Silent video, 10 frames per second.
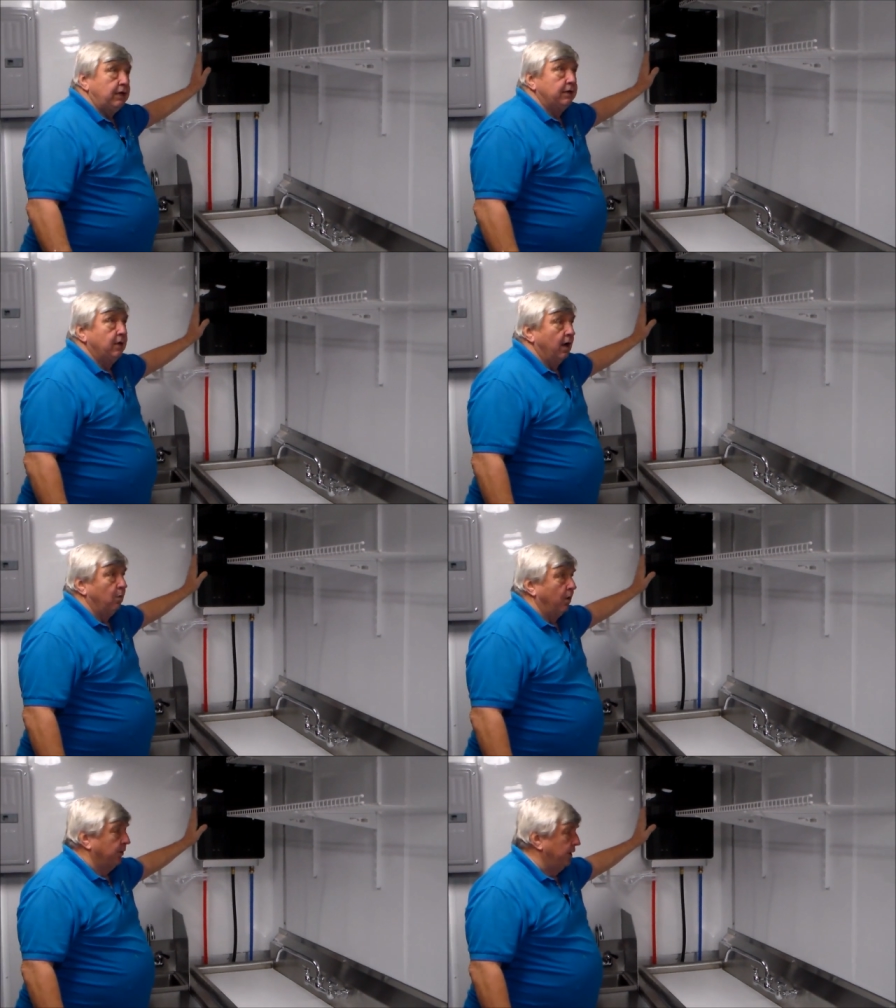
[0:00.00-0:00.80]
heated
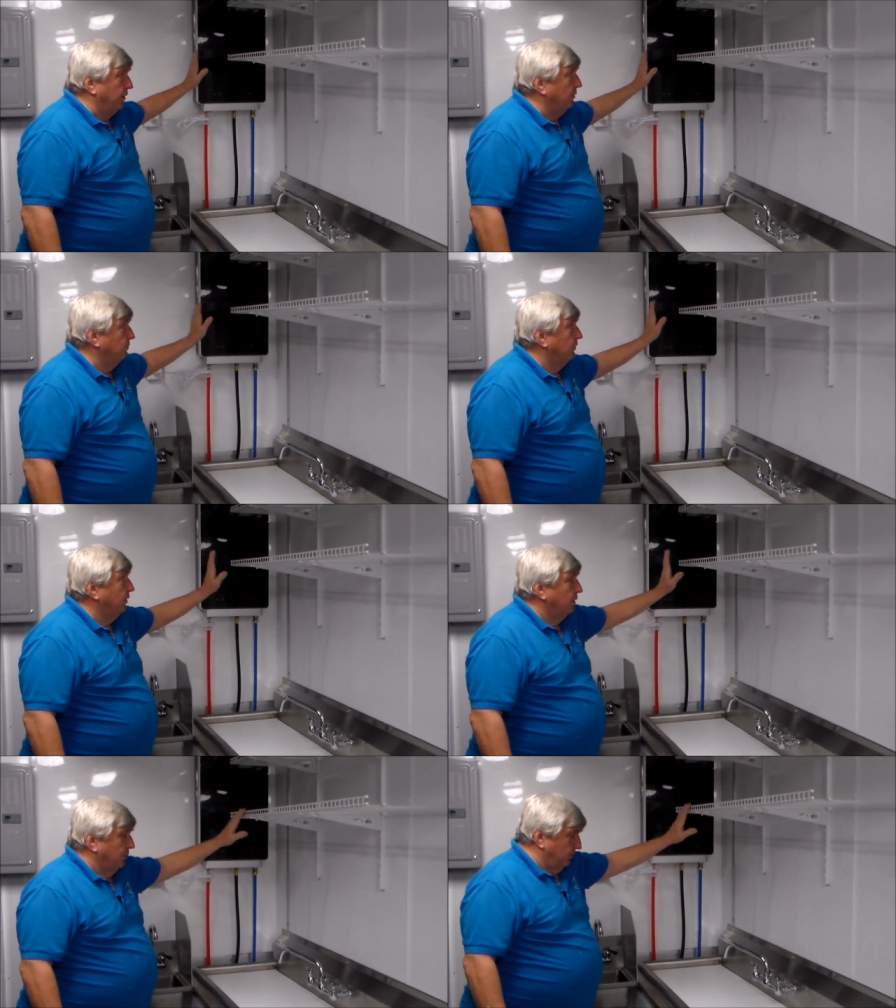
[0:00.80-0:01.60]
hot water heater,
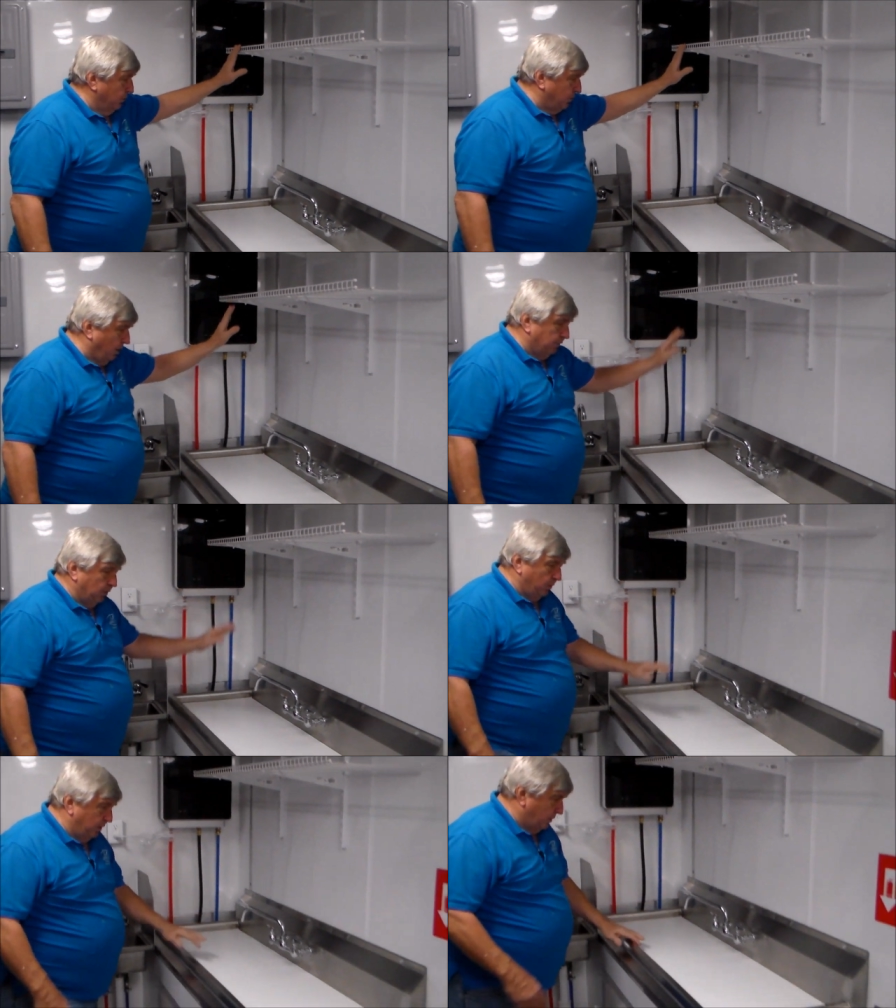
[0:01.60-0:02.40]
your
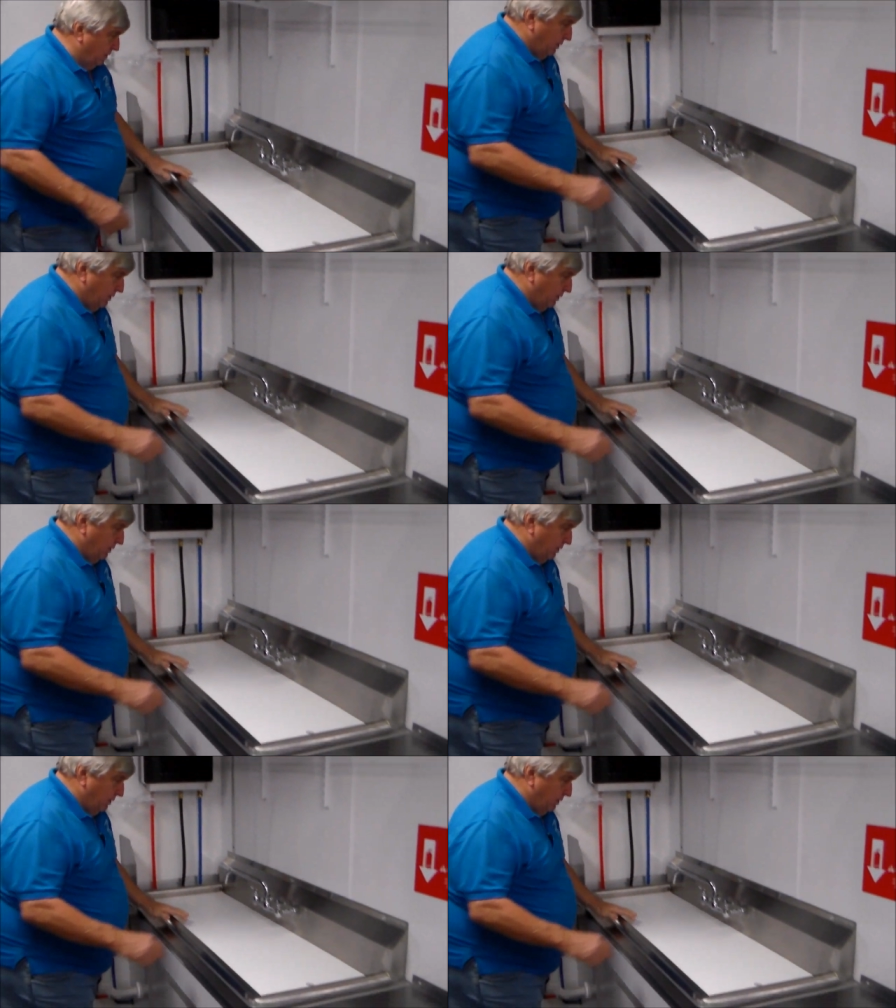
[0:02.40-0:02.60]
shelving unit,